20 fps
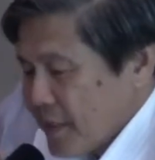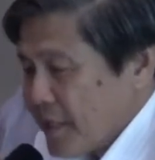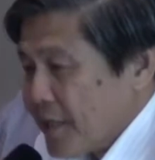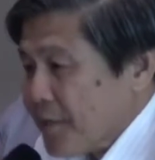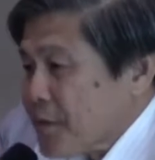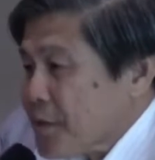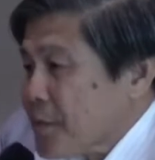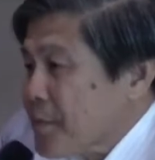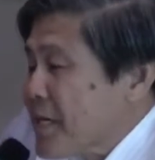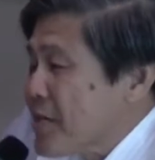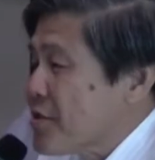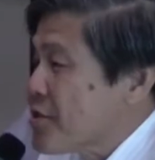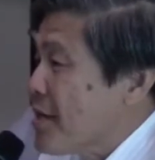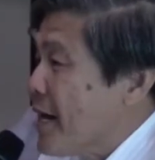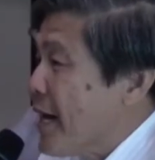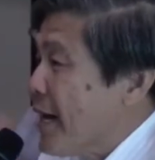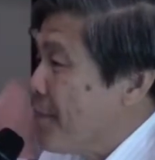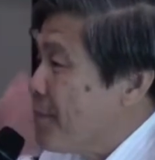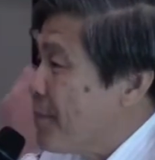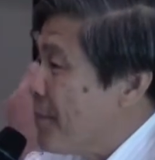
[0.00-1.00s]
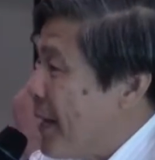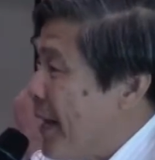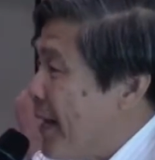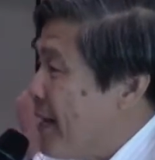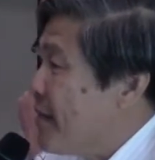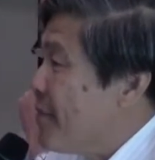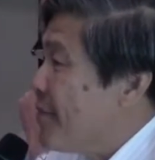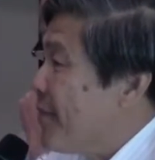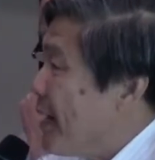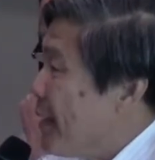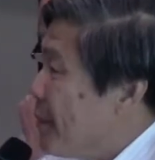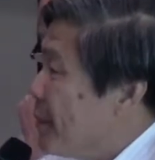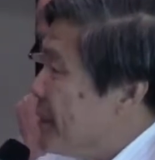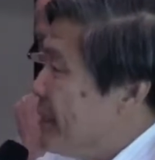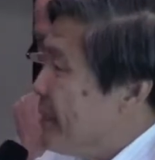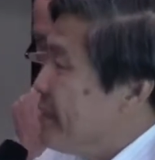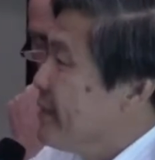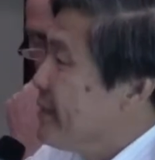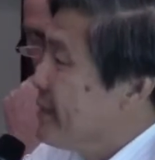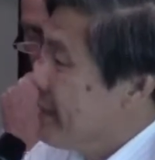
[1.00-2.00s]
there was much unplanned
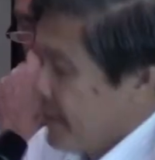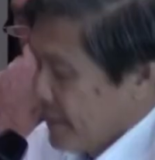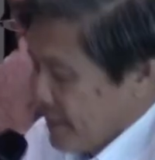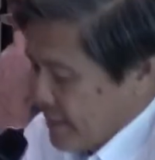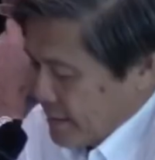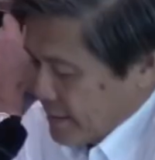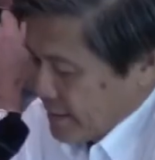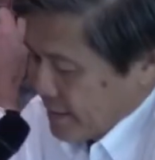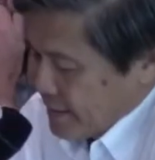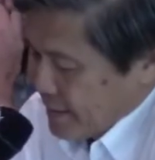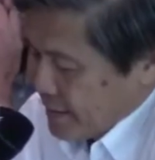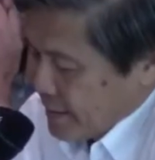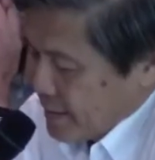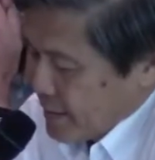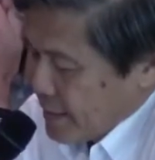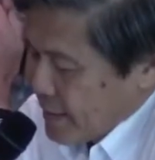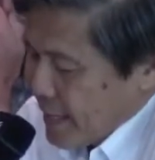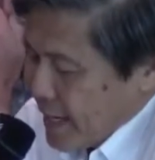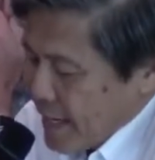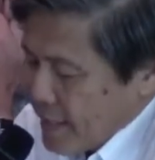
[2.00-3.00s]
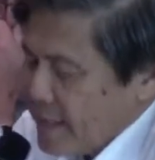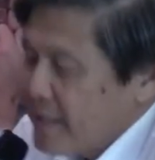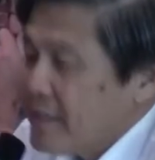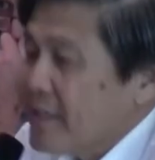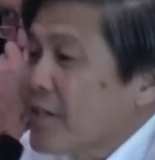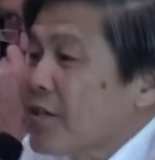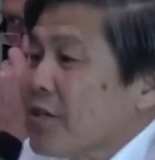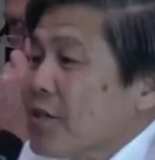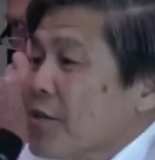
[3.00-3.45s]
development and little